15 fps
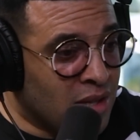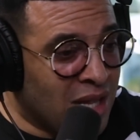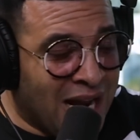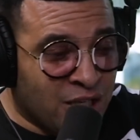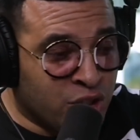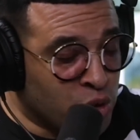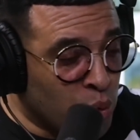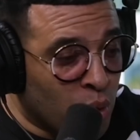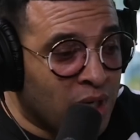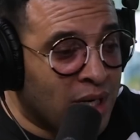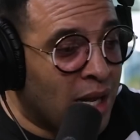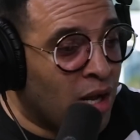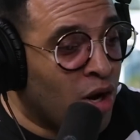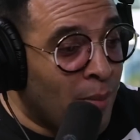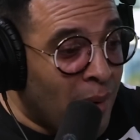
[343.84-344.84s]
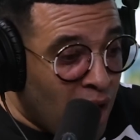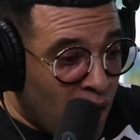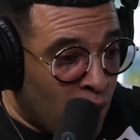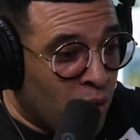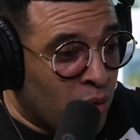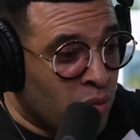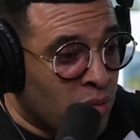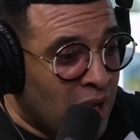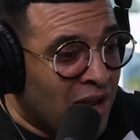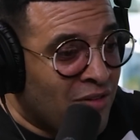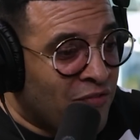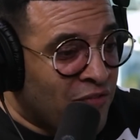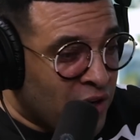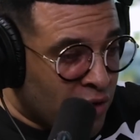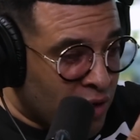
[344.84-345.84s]
that I sorted out on my own
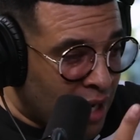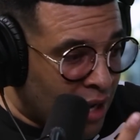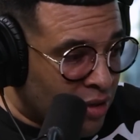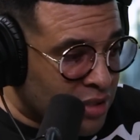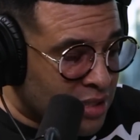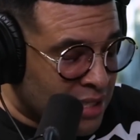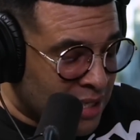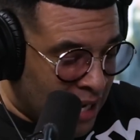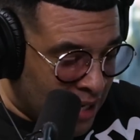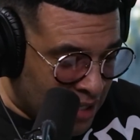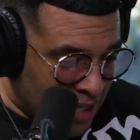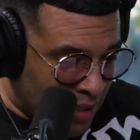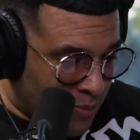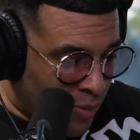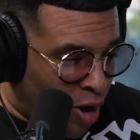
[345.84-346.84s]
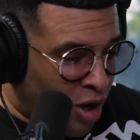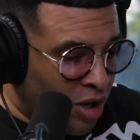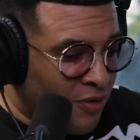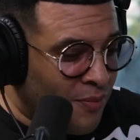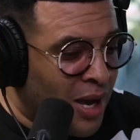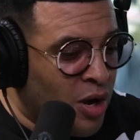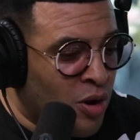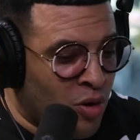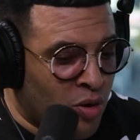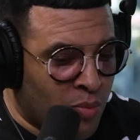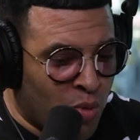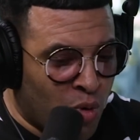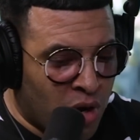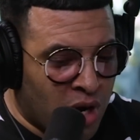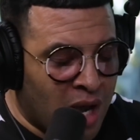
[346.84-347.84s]
and figured out to how to keep all of my own
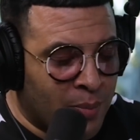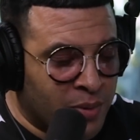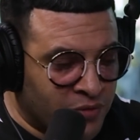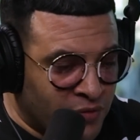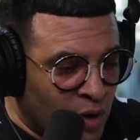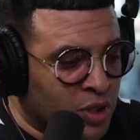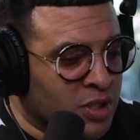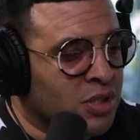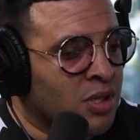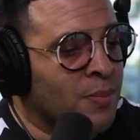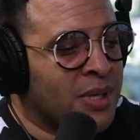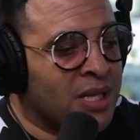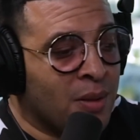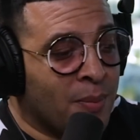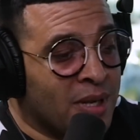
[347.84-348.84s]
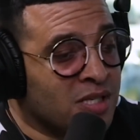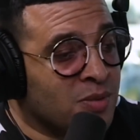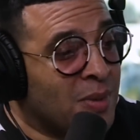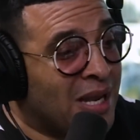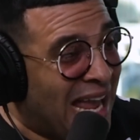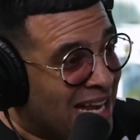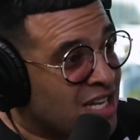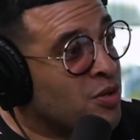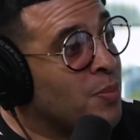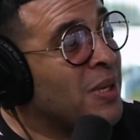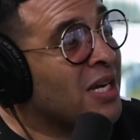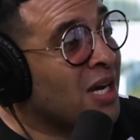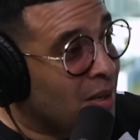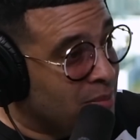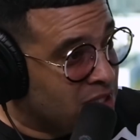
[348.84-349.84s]
moral compass focused on being the best me and to
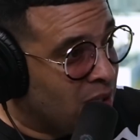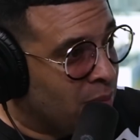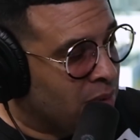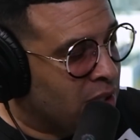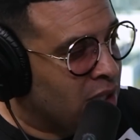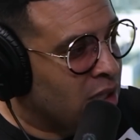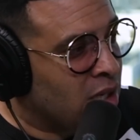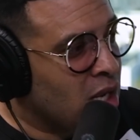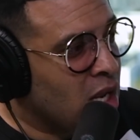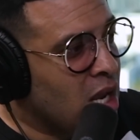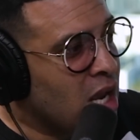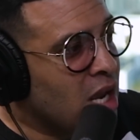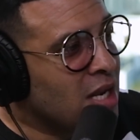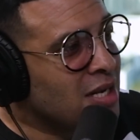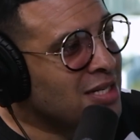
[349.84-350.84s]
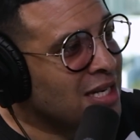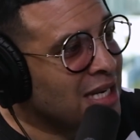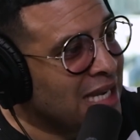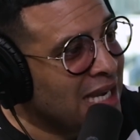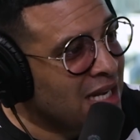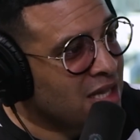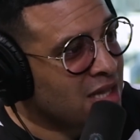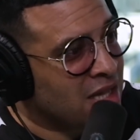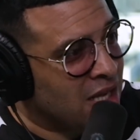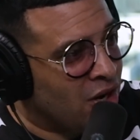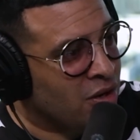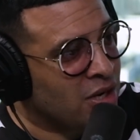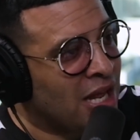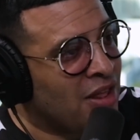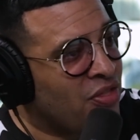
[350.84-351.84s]
become something. Mm. To get
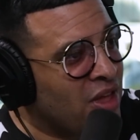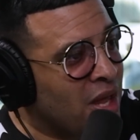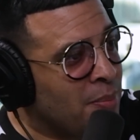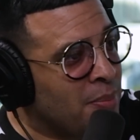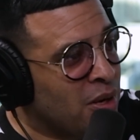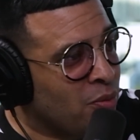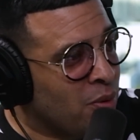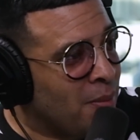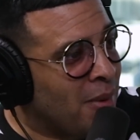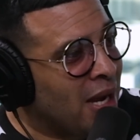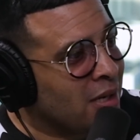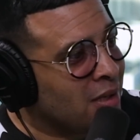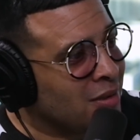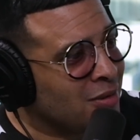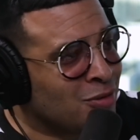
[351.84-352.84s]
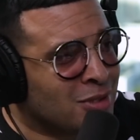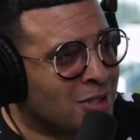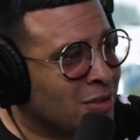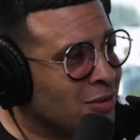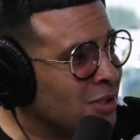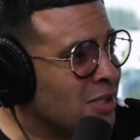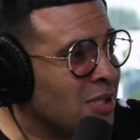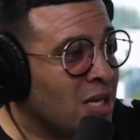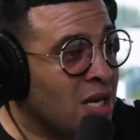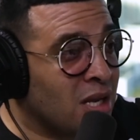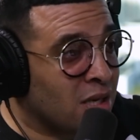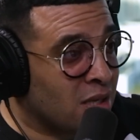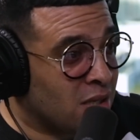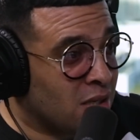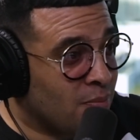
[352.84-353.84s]
there and then be reminded, you still just a
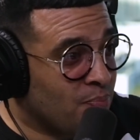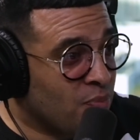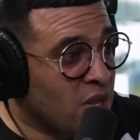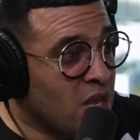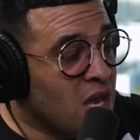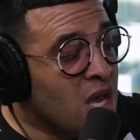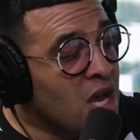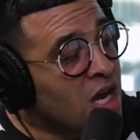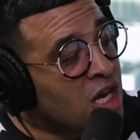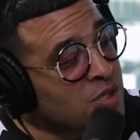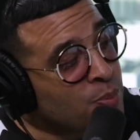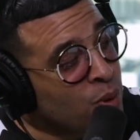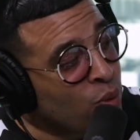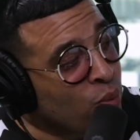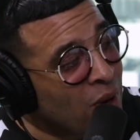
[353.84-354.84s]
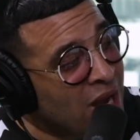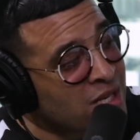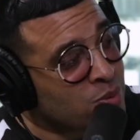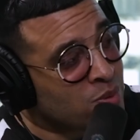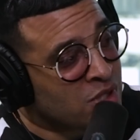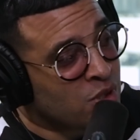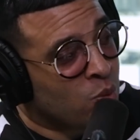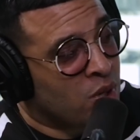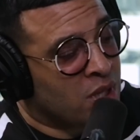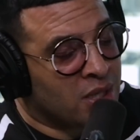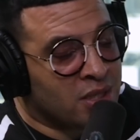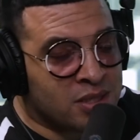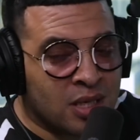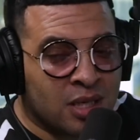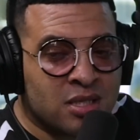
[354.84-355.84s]
nigga. Because mm. Perez was the one
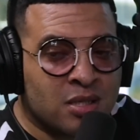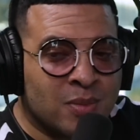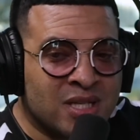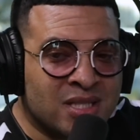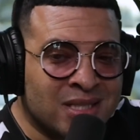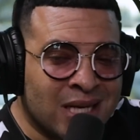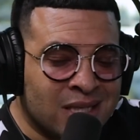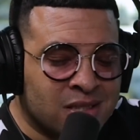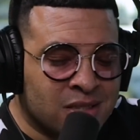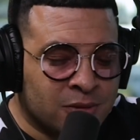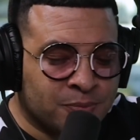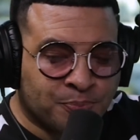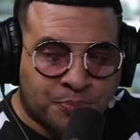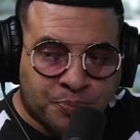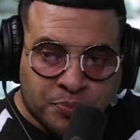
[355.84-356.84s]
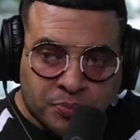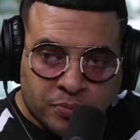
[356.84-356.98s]
that said to me, Jason,